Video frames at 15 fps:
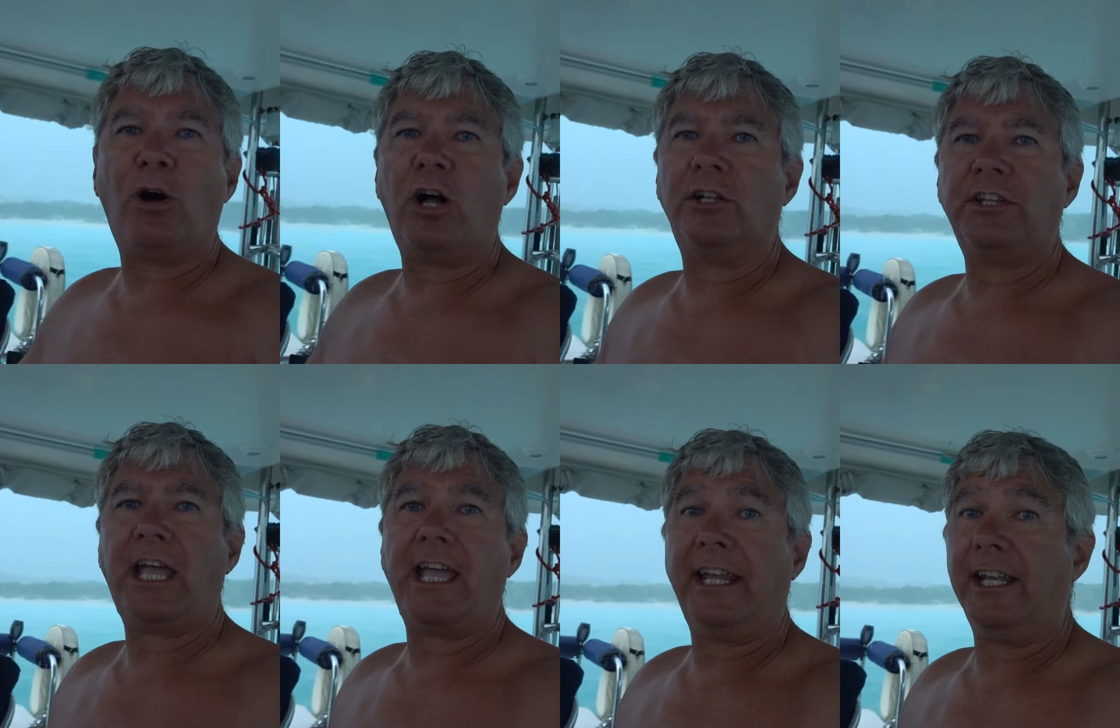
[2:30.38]
all
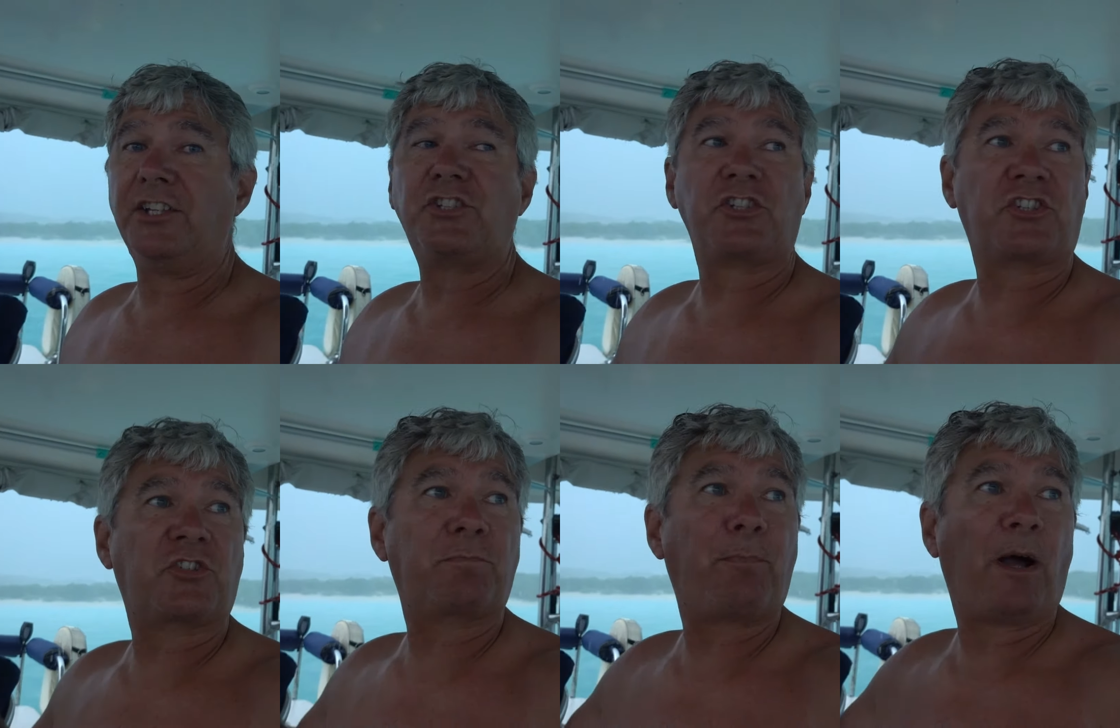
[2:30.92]
day, and it
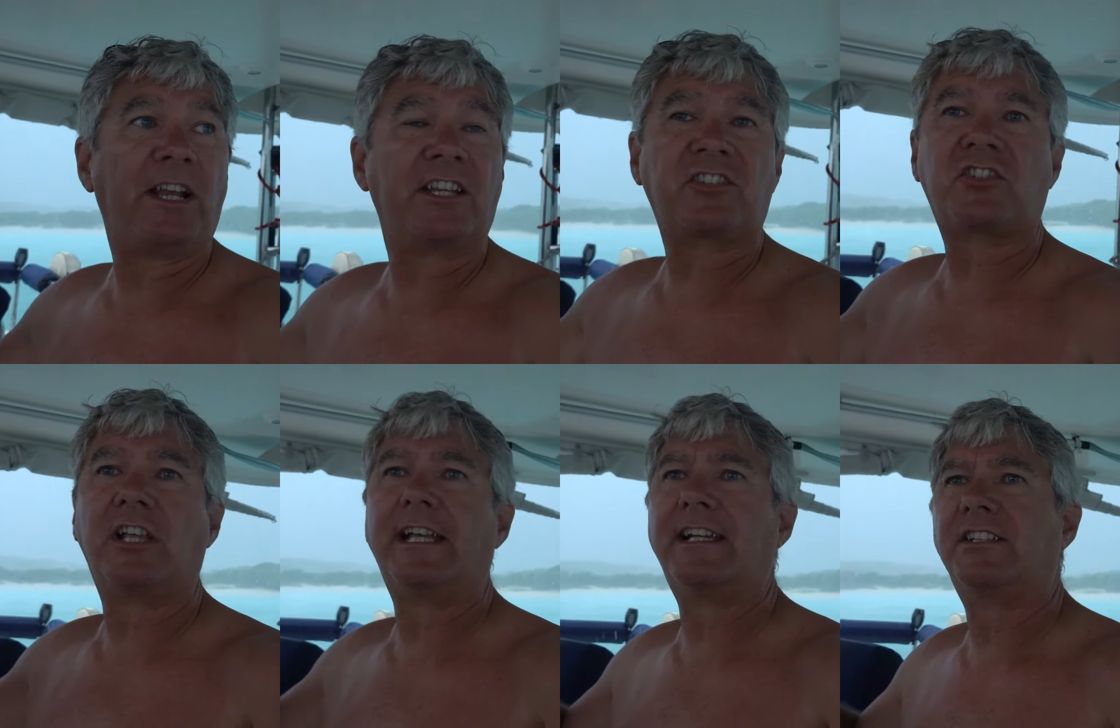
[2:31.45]
just spun
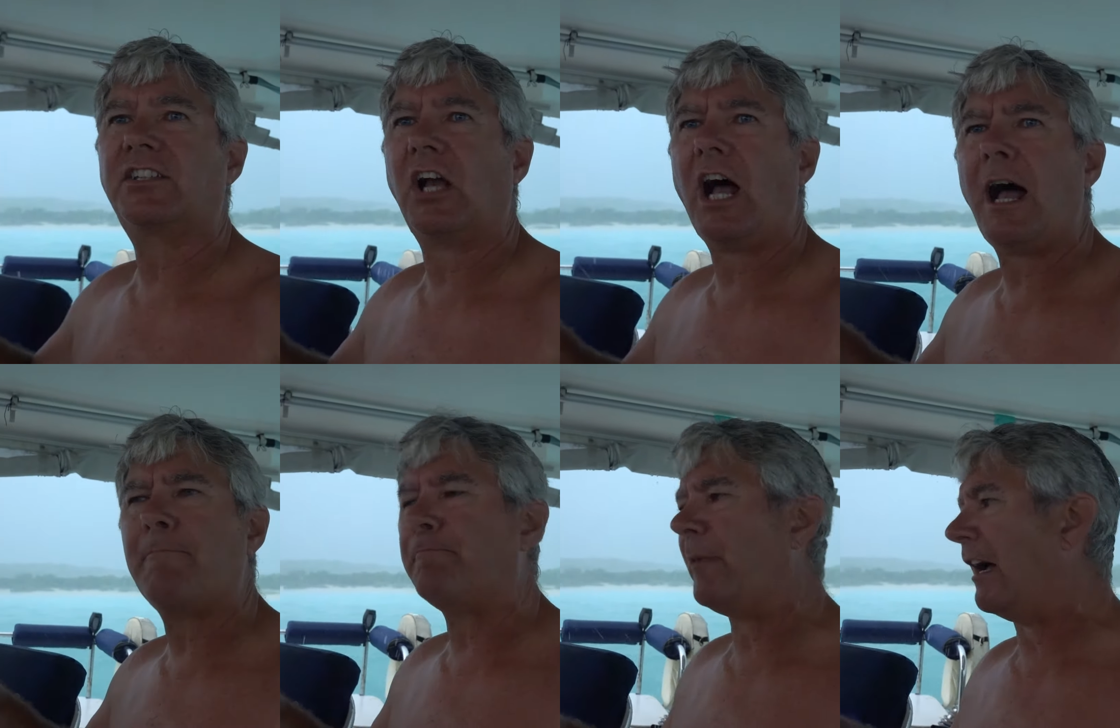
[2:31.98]
us like a
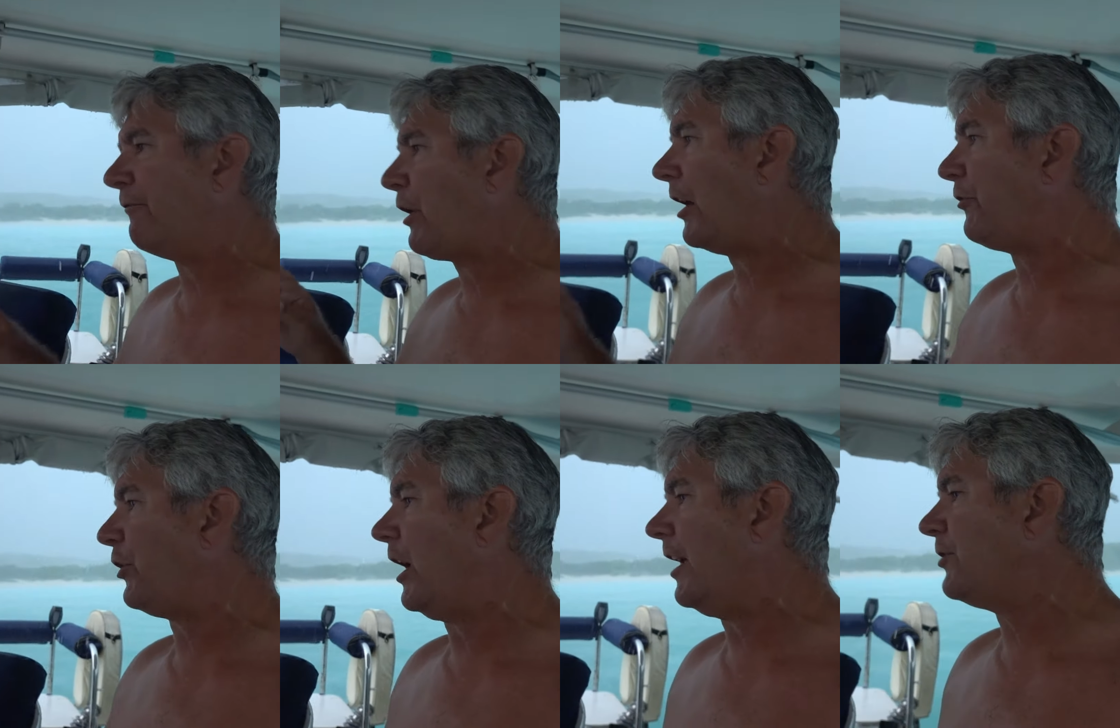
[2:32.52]
top. I've
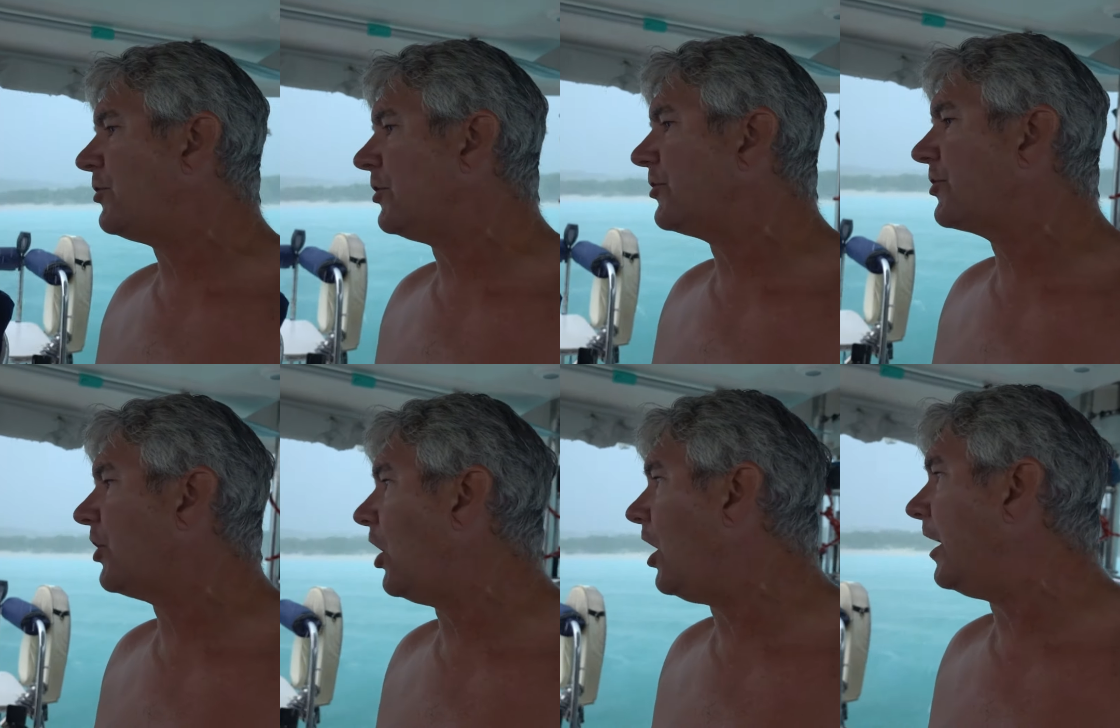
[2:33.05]
got the
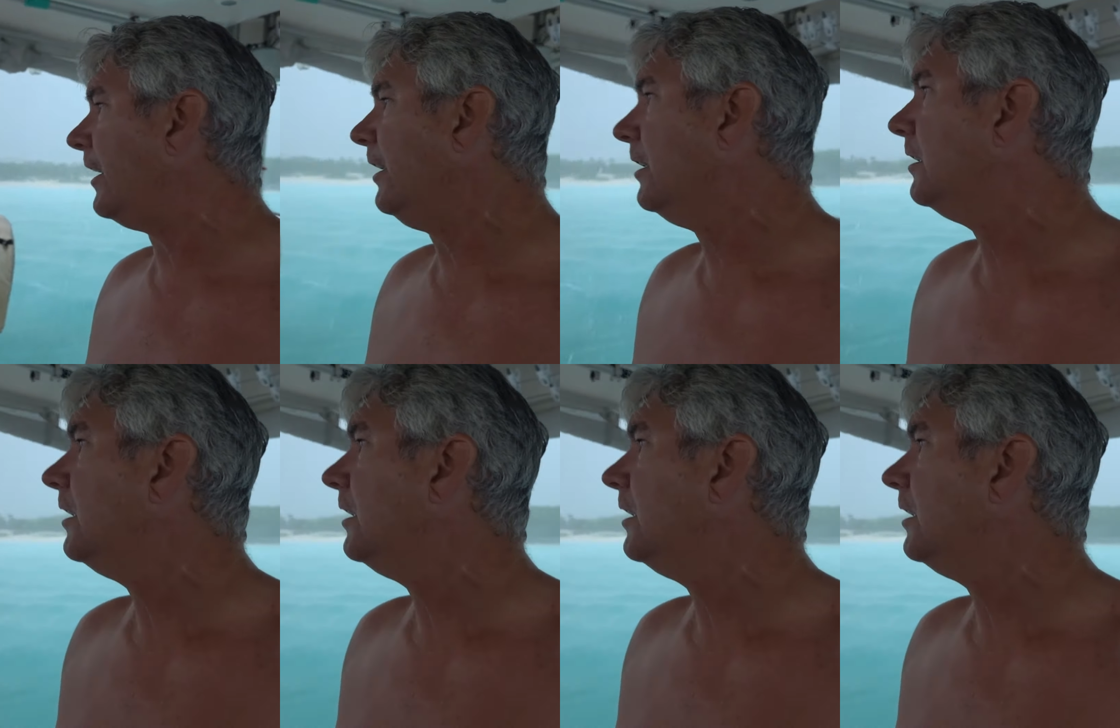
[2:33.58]
engines on.